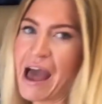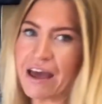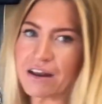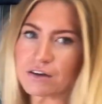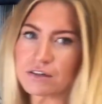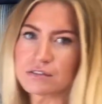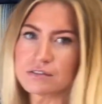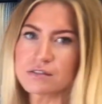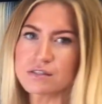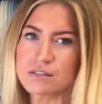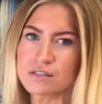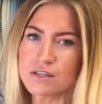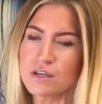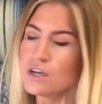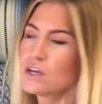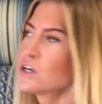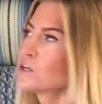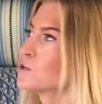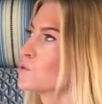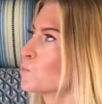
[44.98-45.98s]
patterns,
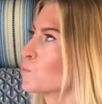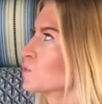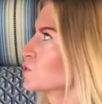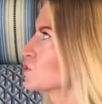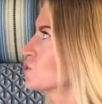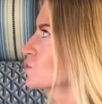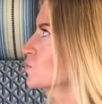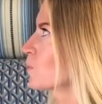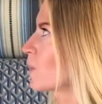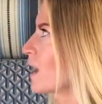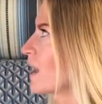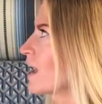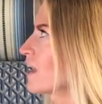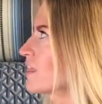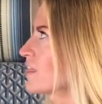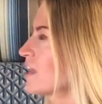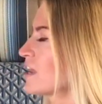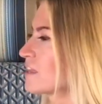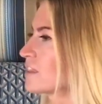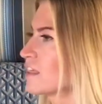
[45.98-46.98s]
which is why I
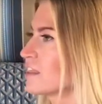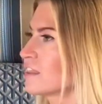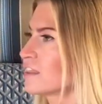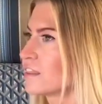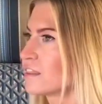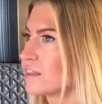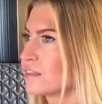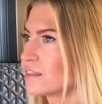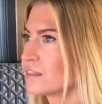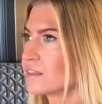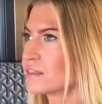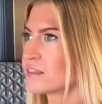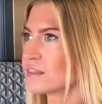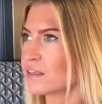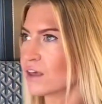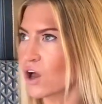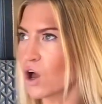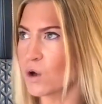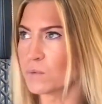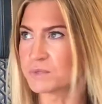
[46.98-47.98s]
think that
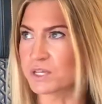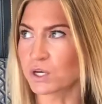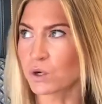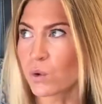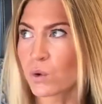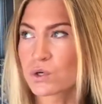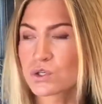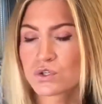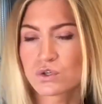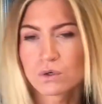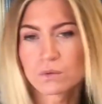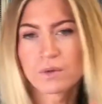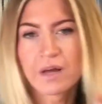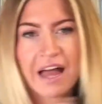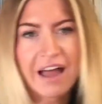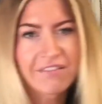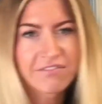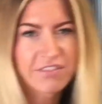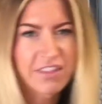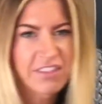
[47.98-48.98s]
a home decor store will
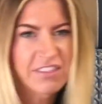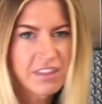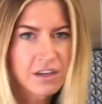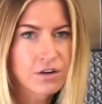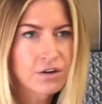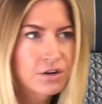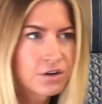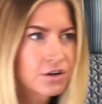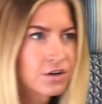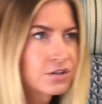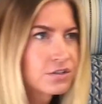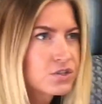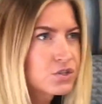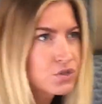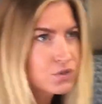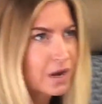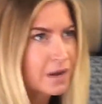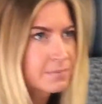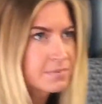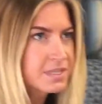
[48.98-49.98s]
have the bigger
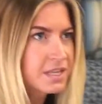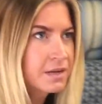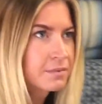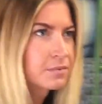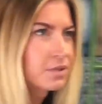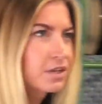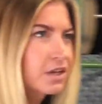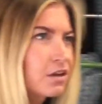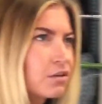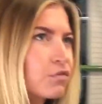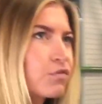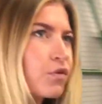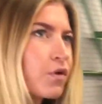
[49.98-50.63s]
stripes that I'm looking